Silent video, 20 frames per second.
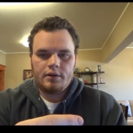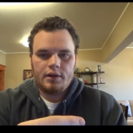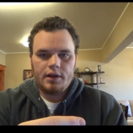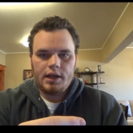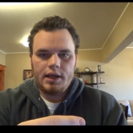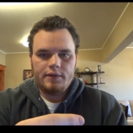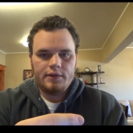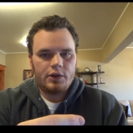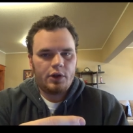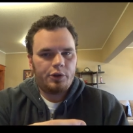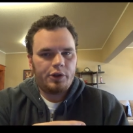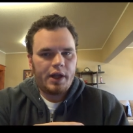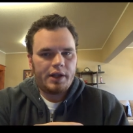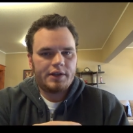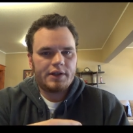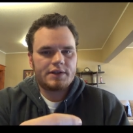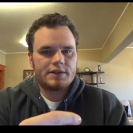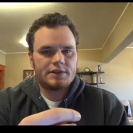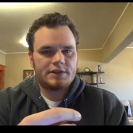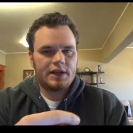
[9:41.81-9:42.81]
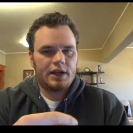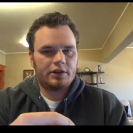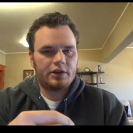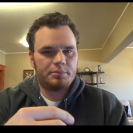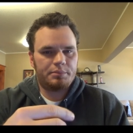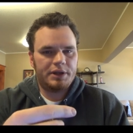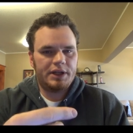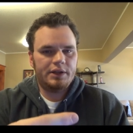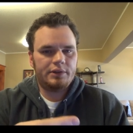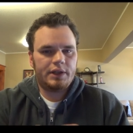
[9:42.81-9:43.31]
And even though that doesn't sound
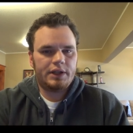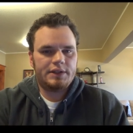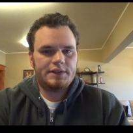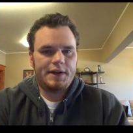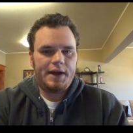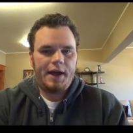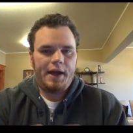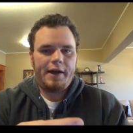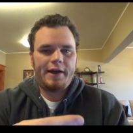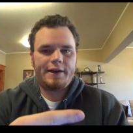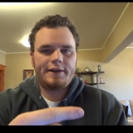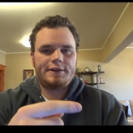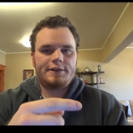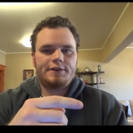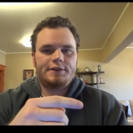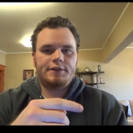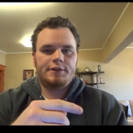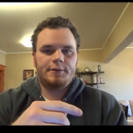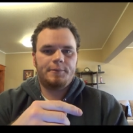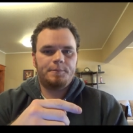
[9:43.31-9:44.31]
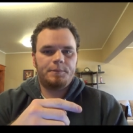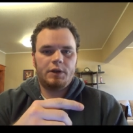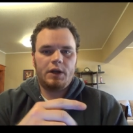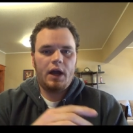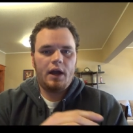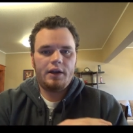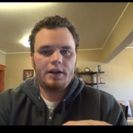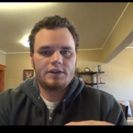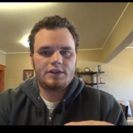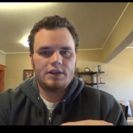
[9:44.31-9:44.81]
appealing to us,
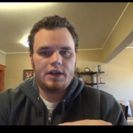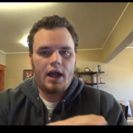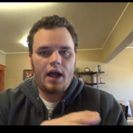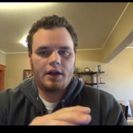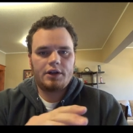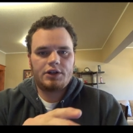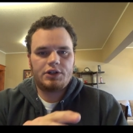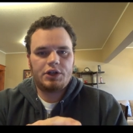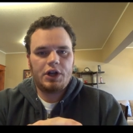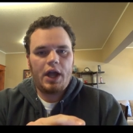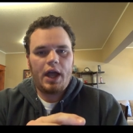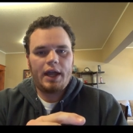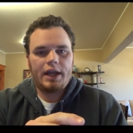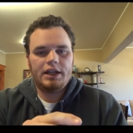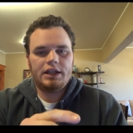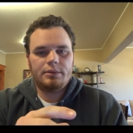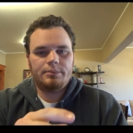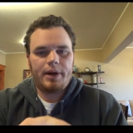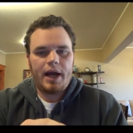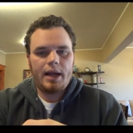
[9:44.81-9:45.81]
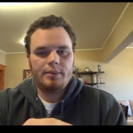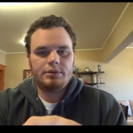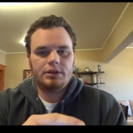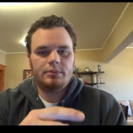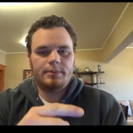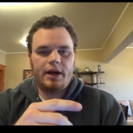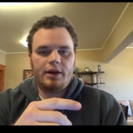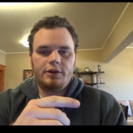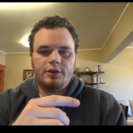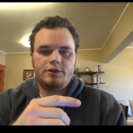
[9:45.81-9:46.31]
God is not shy in the Bible
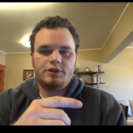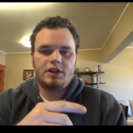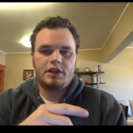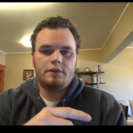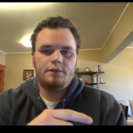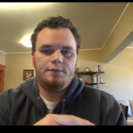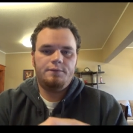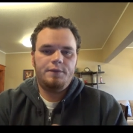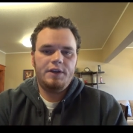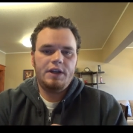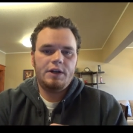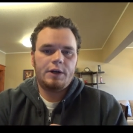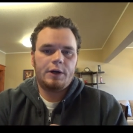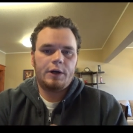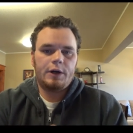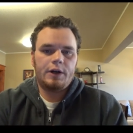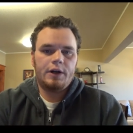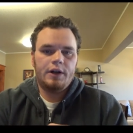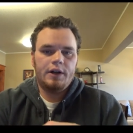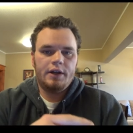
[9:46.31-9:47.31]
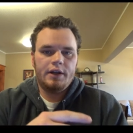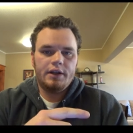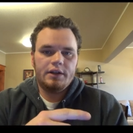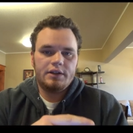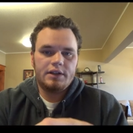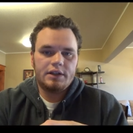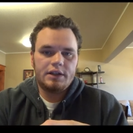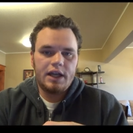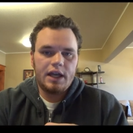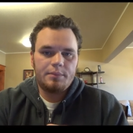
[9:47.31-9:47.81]
about using fear
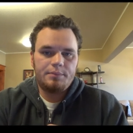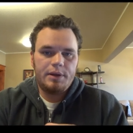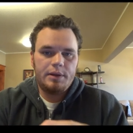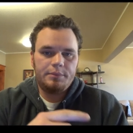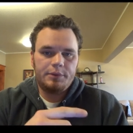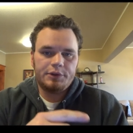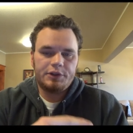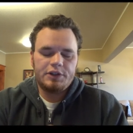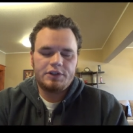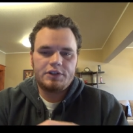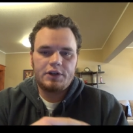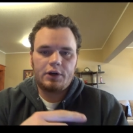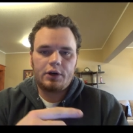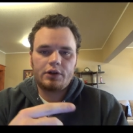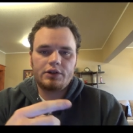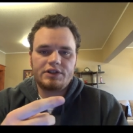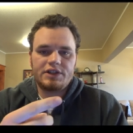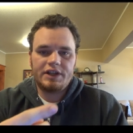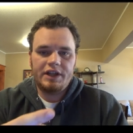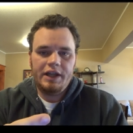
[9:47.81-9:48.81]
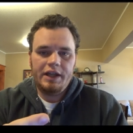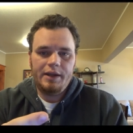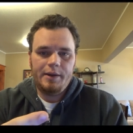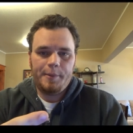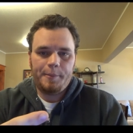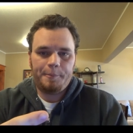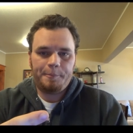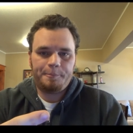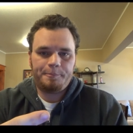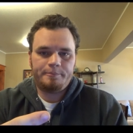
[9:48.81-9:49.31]
to get people to turn to
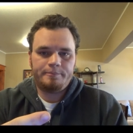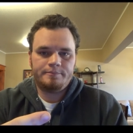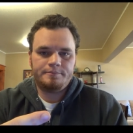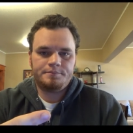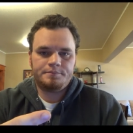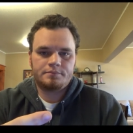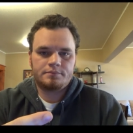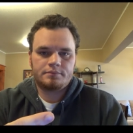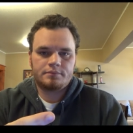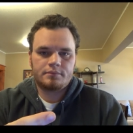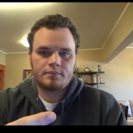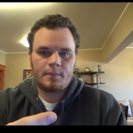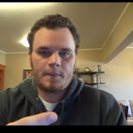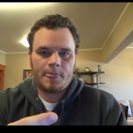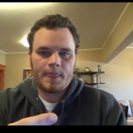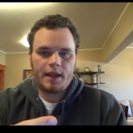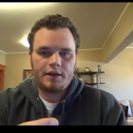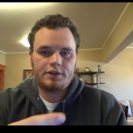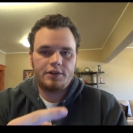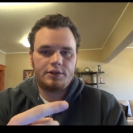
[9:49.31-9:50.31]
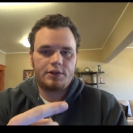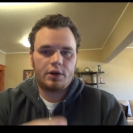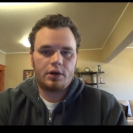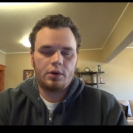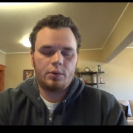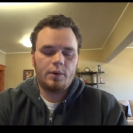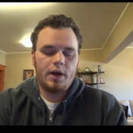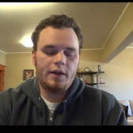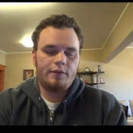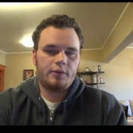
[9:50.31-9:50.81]
Him to turn
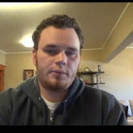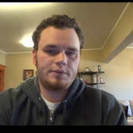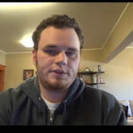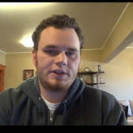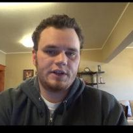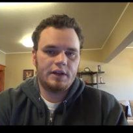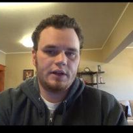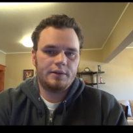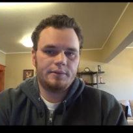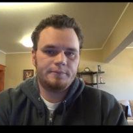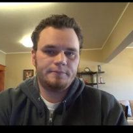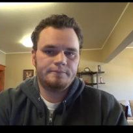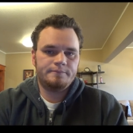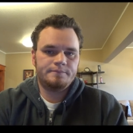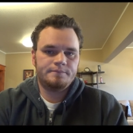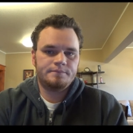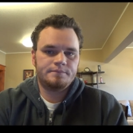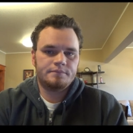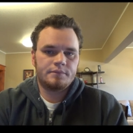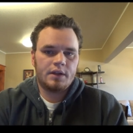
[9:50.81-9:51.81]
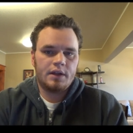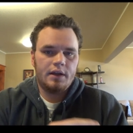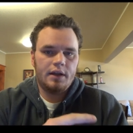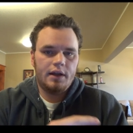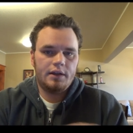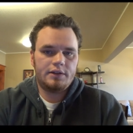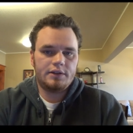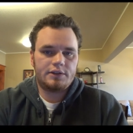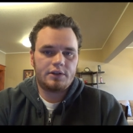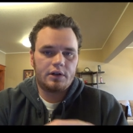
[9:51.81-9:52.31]
away from sin
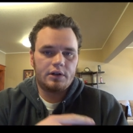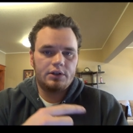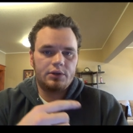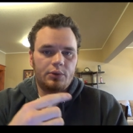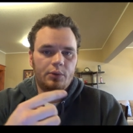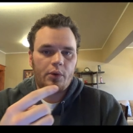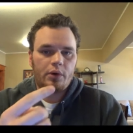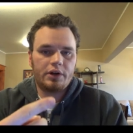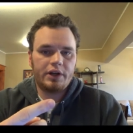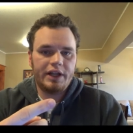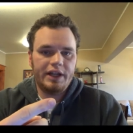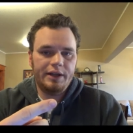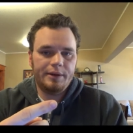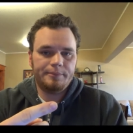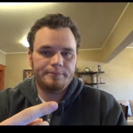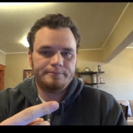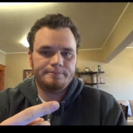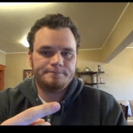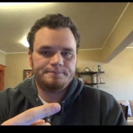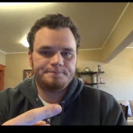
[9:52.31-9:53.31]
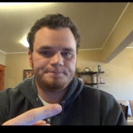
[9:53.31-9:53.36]
and to turn toward Him.